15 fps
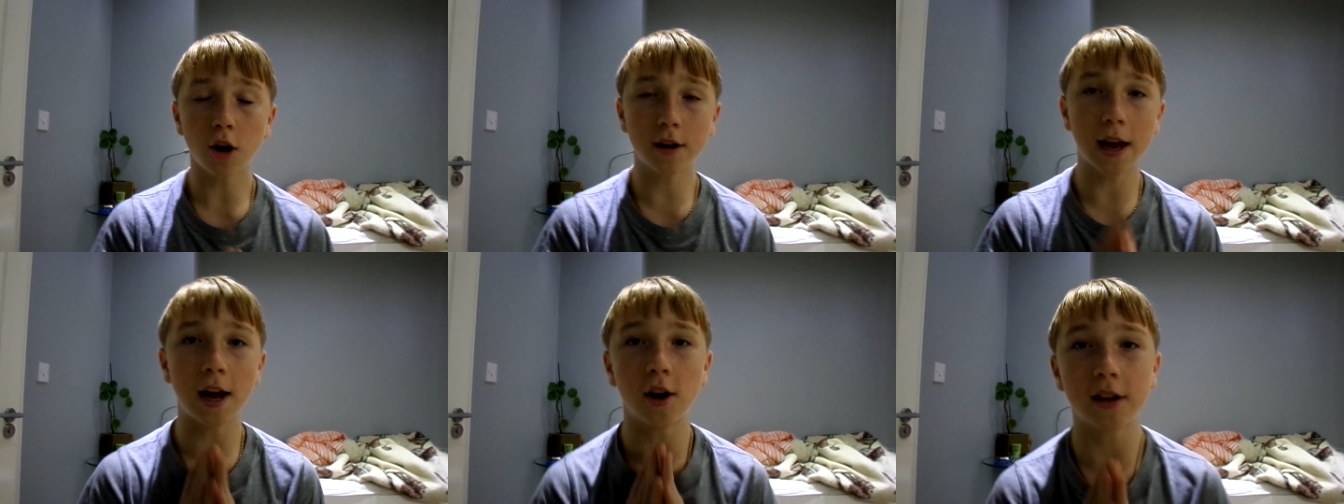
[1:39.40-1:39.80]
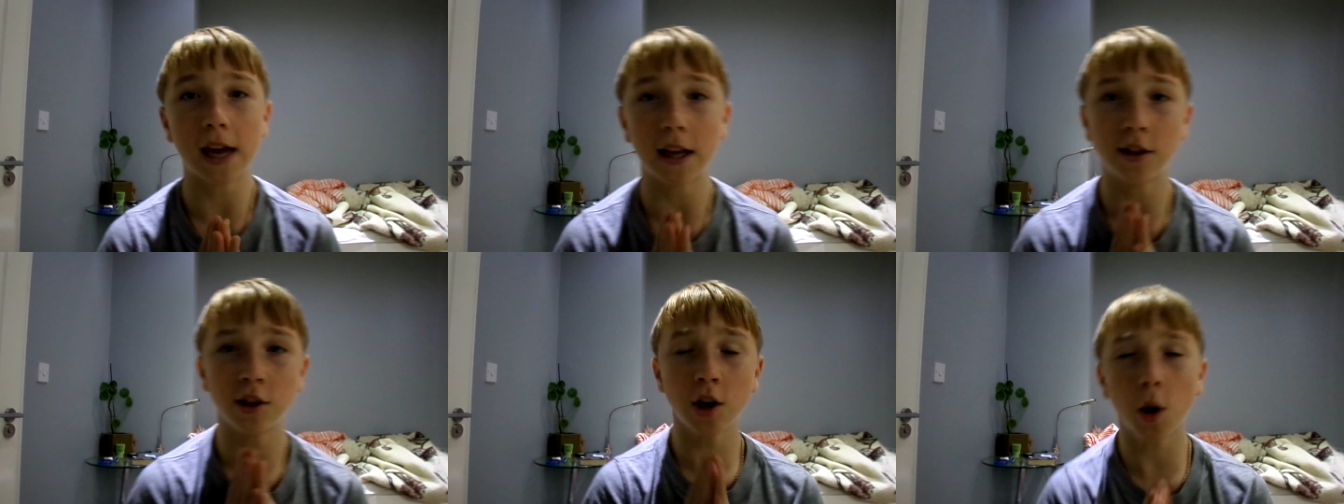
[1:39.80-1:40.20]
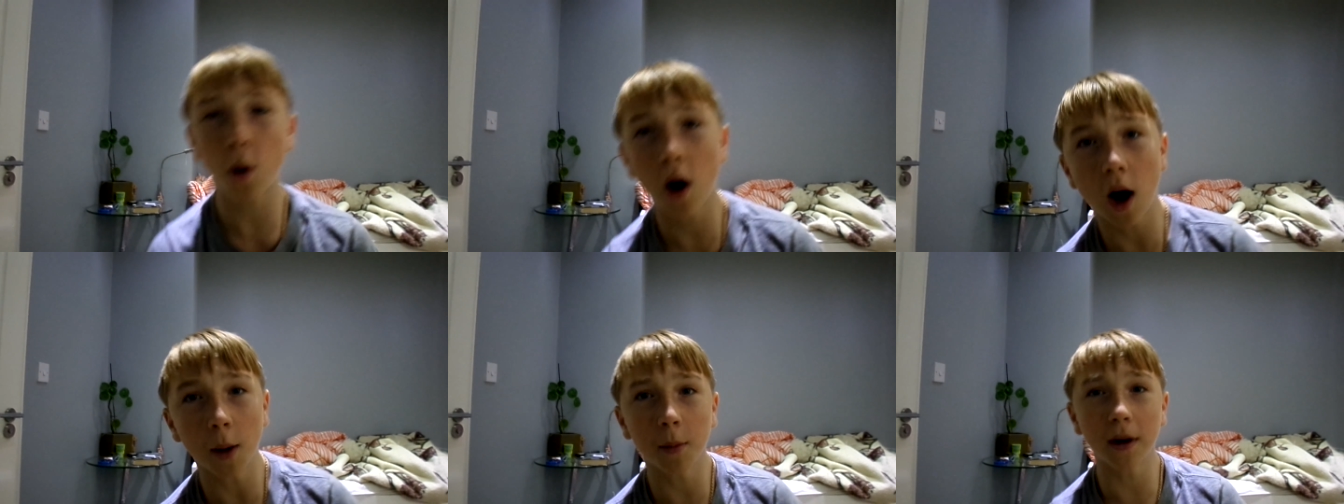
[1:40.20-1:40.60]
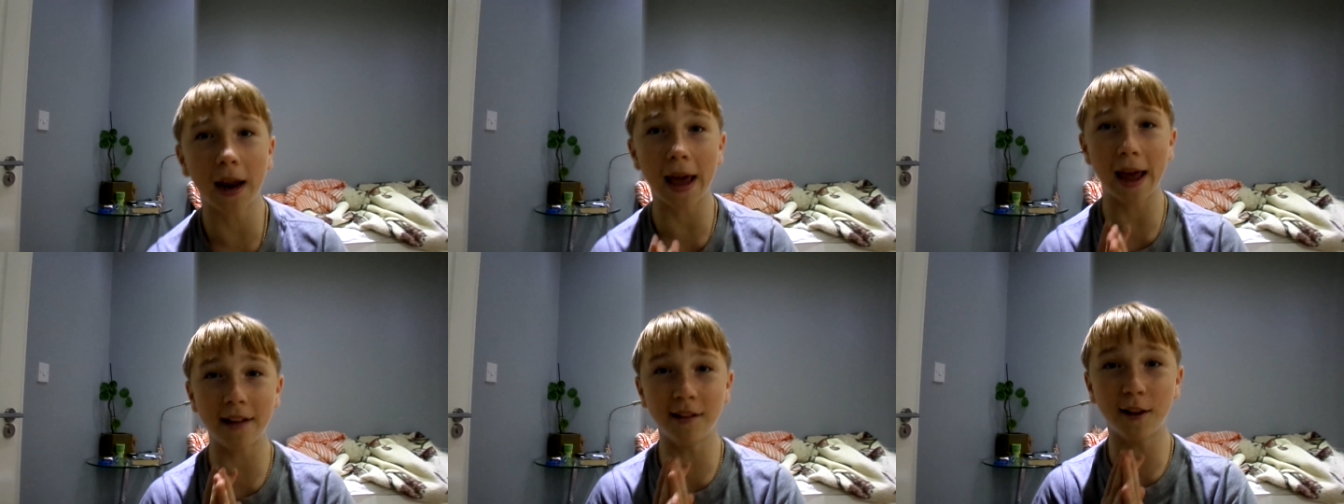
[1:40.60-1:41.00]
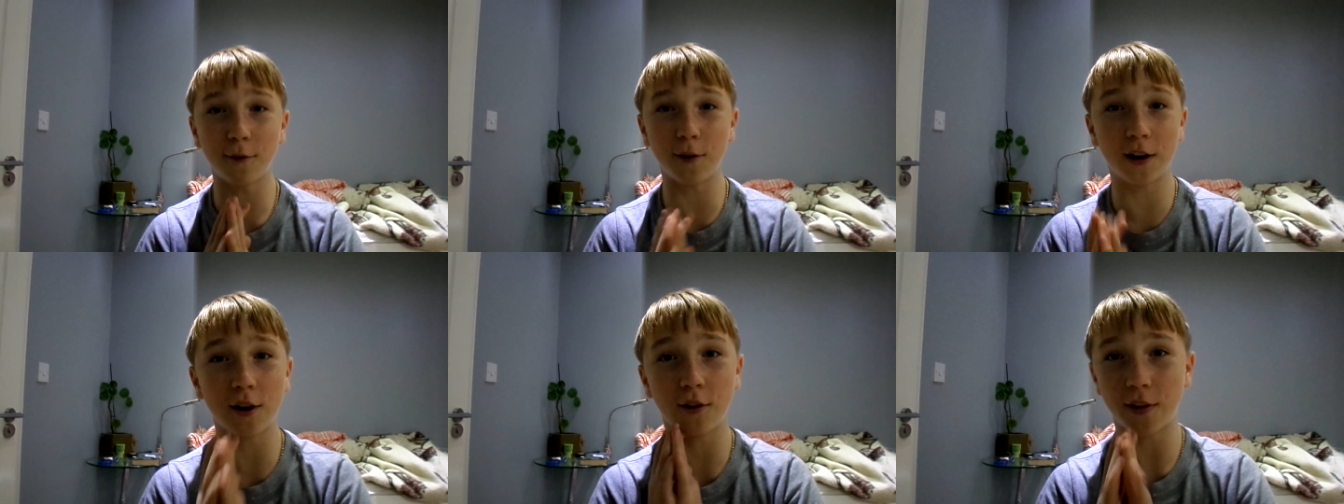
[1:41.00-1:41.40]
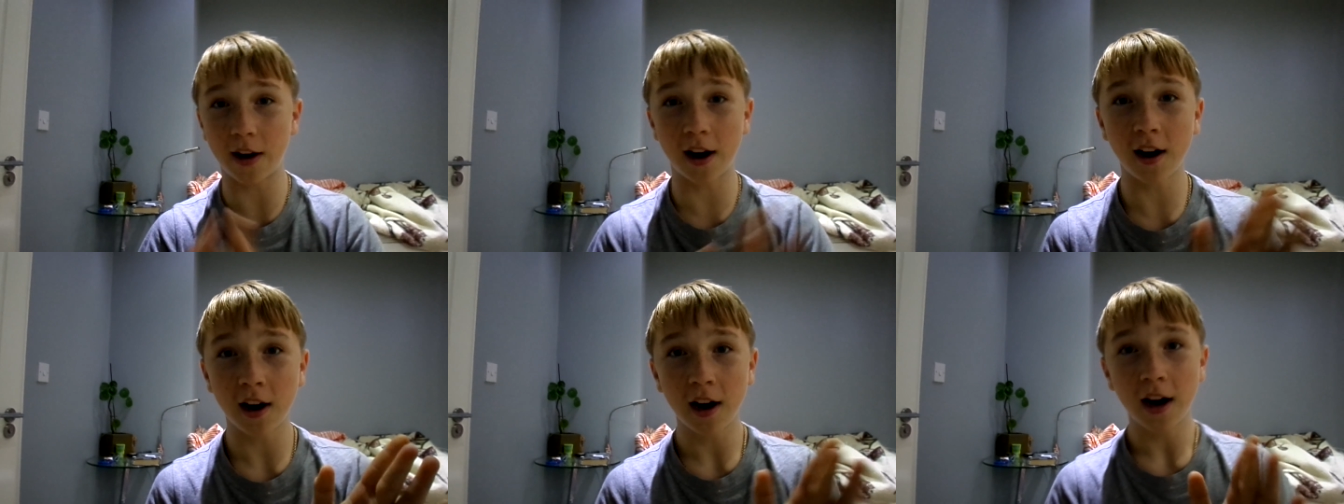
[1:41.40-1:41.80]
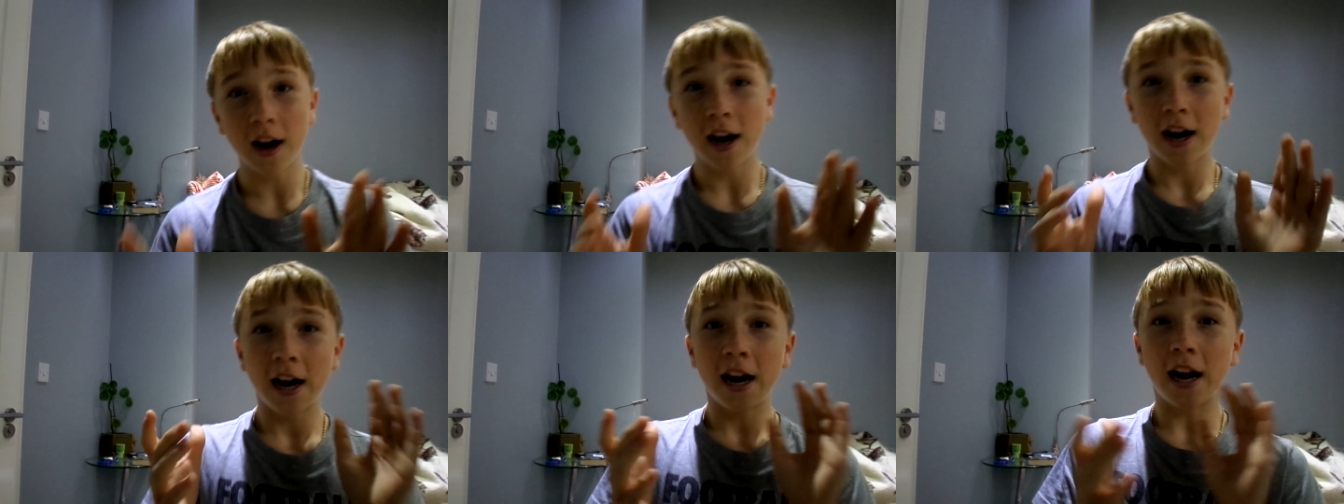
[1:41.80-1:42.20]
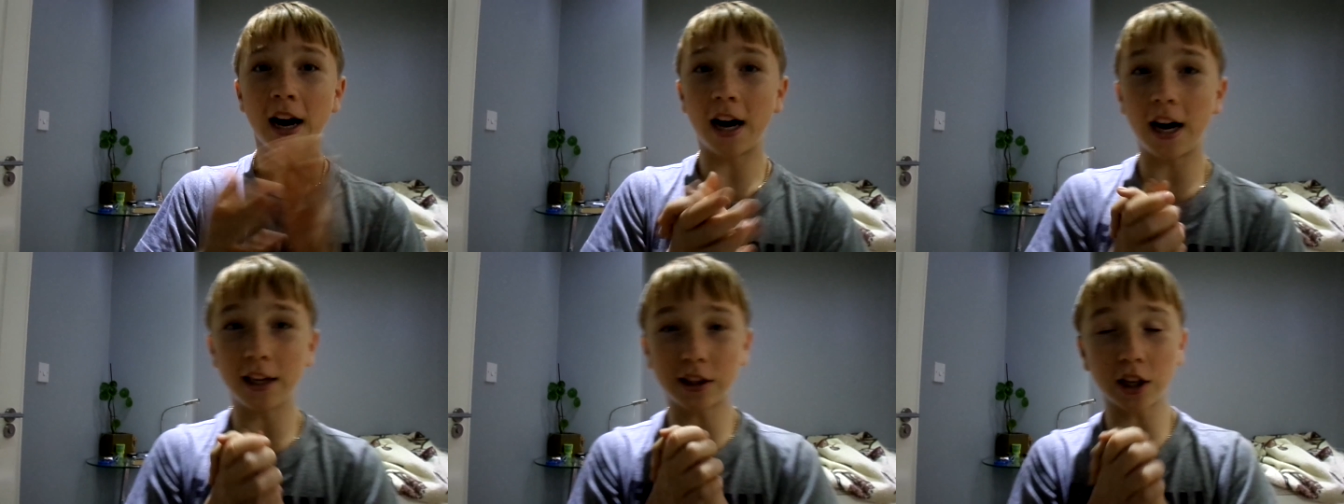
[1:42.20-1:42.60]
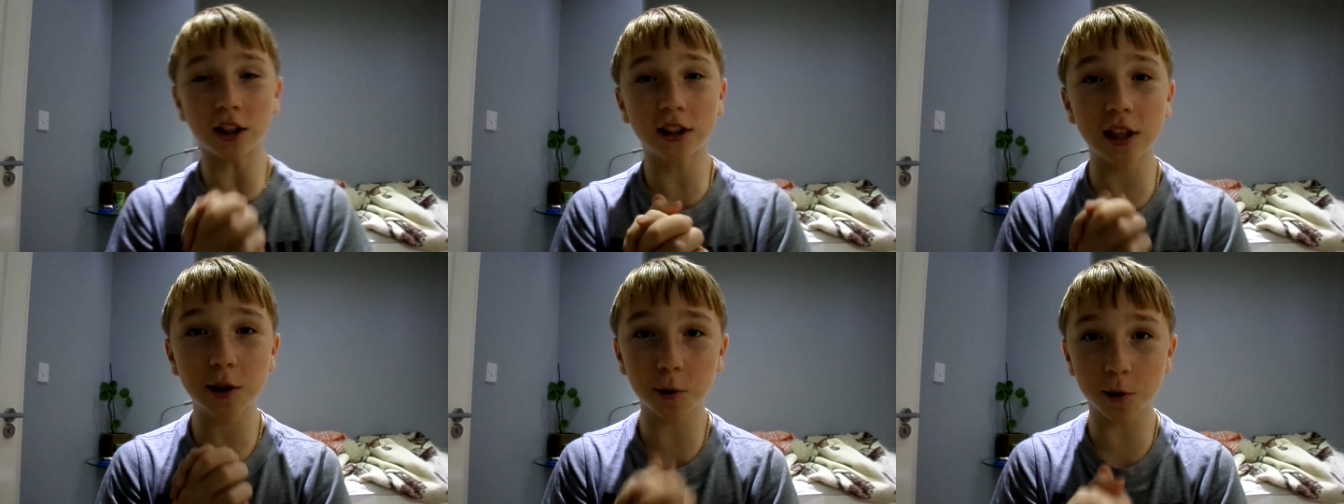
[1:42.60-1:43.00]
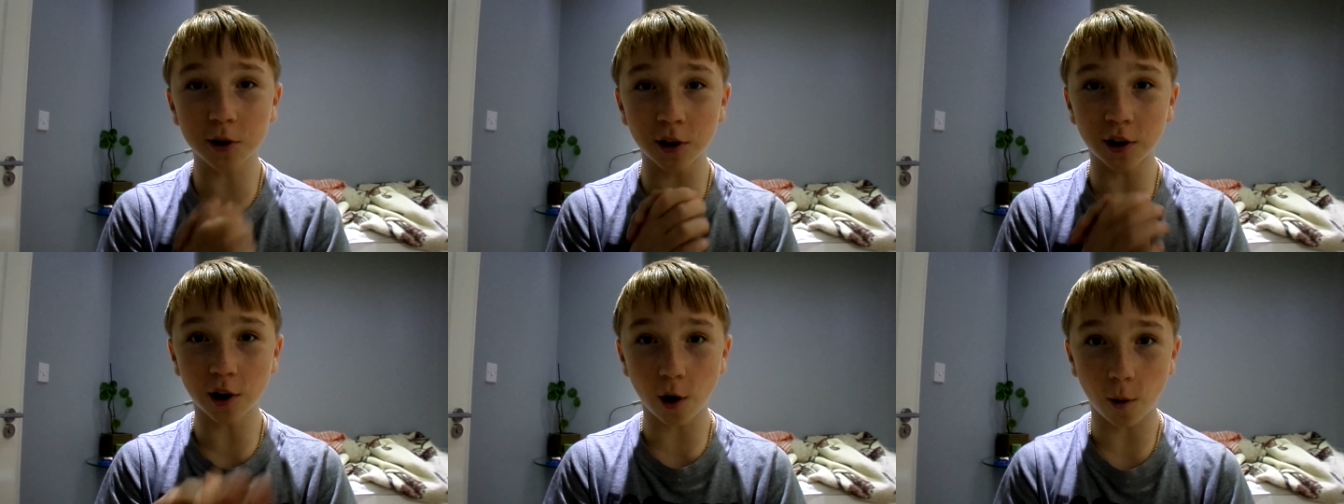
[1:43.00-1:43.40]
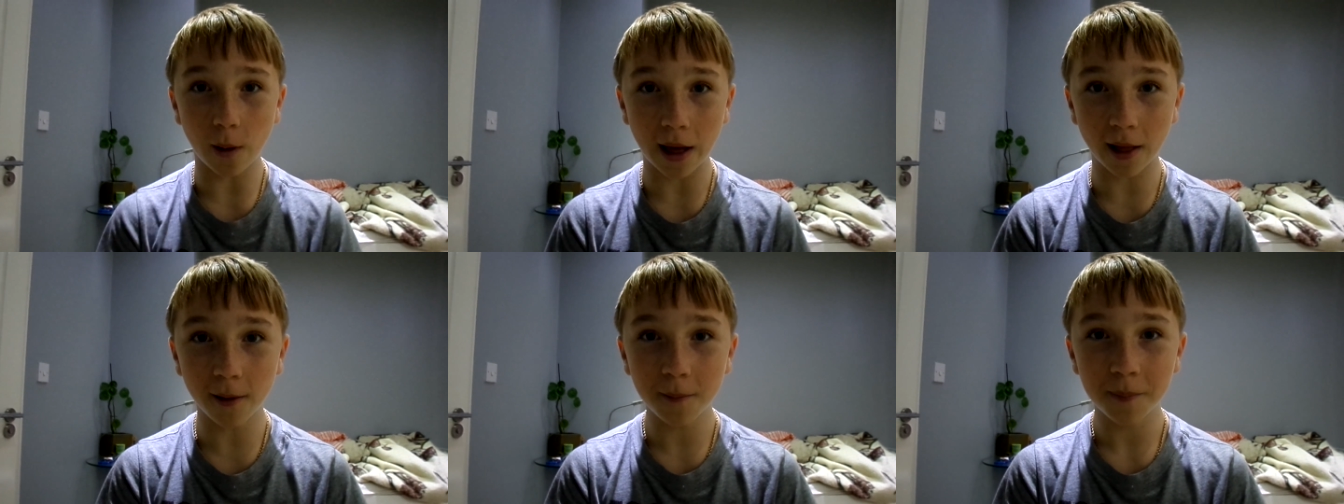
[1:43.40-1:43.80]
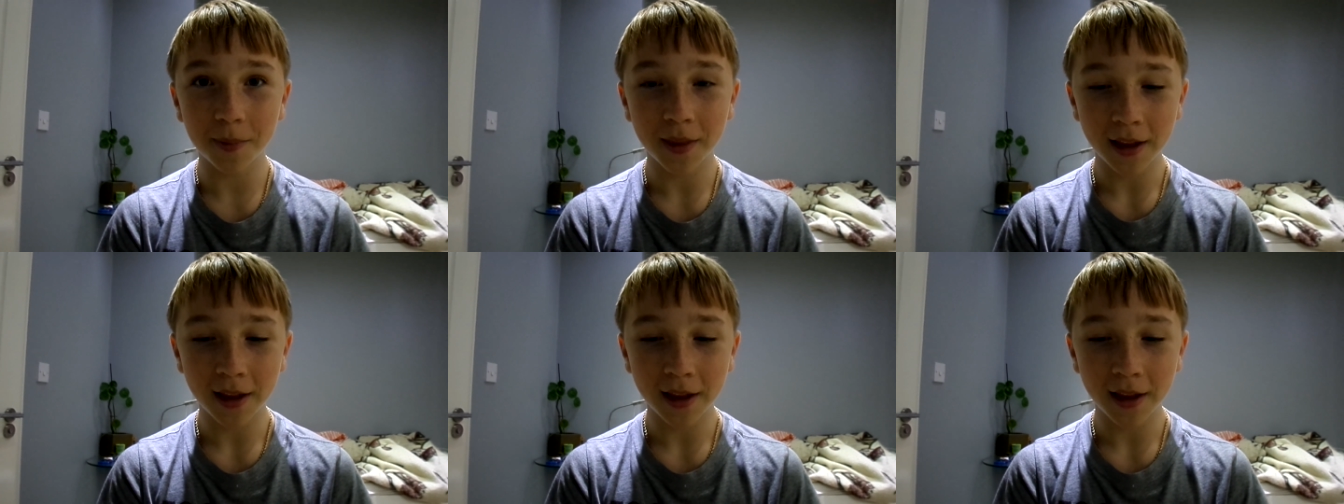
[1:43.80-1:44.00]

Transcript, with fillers: Okay, okay, do you know what? I'm gonna end the video there. I thought this was gonna go well.